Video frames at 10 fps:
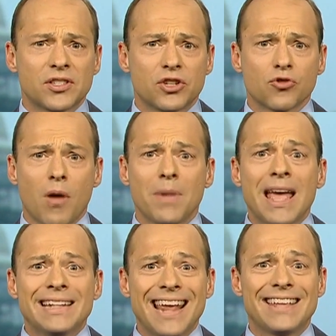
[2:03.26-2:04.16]
that Trump
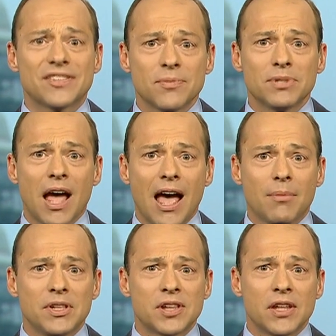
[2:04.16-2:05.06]
takes some time.
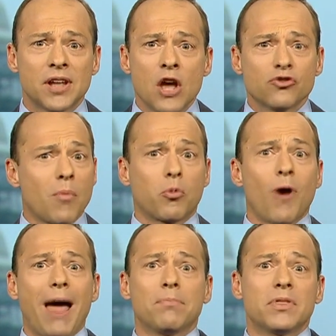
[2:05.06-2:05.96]
He says Trump
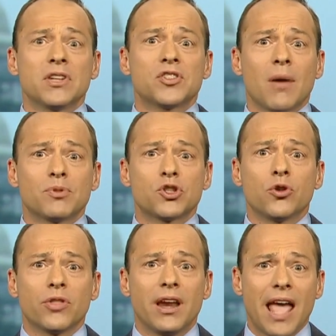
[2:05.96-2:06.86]
wrapped this up
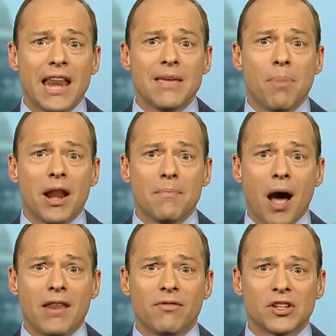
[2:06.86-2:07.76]
sooner than anybody
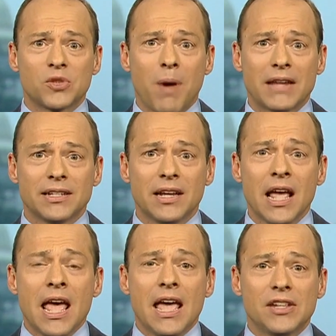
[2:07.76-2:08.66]
might have expected.
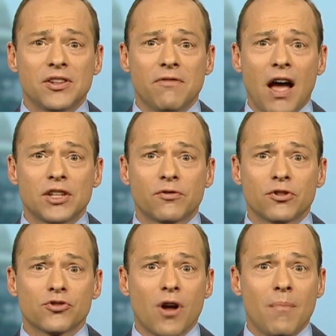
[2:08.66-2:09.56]
His advice for
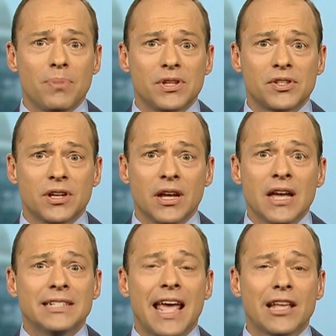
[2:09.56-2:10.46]
Trump is to
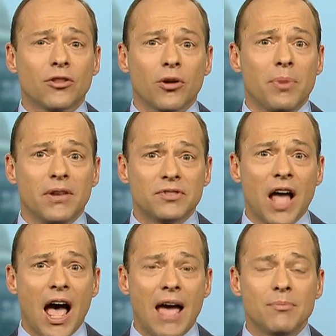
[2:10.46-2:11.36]
take a little bit of
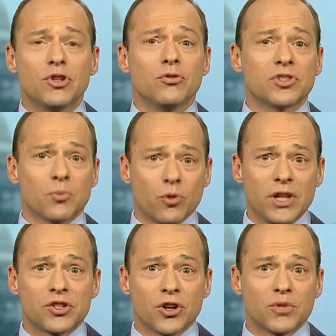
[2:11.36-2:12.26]
time, do some
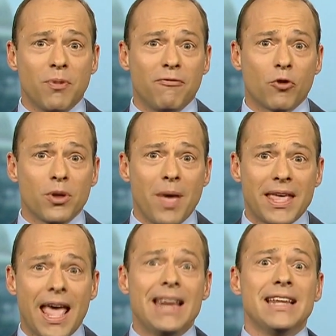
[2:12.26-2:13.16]
research before you make
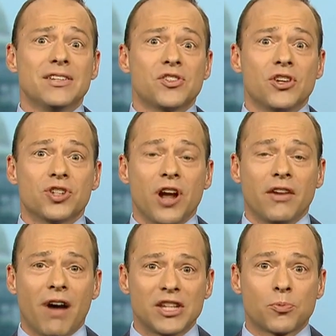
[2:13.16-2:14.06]
any decision on a
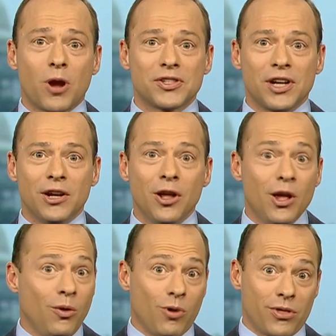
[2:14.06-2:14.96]
vice president,
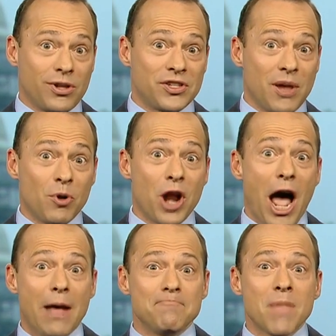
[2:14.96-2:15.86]
whether it's him or
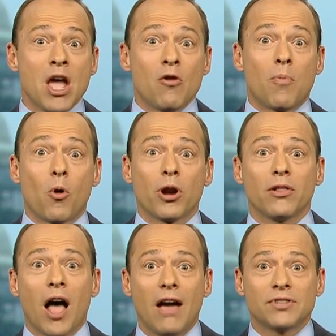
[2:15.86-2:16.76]
not. Reporting
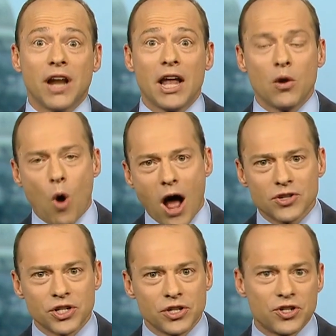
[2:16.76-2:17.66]
live tonight in
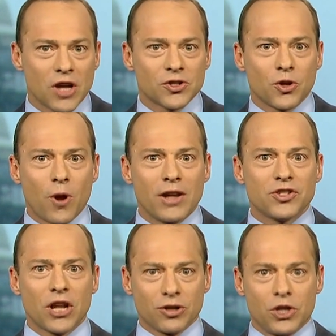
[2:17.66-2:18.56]
Washington, Justin Gray,
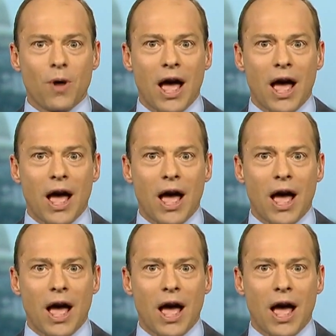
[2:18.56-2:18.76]
Channel 2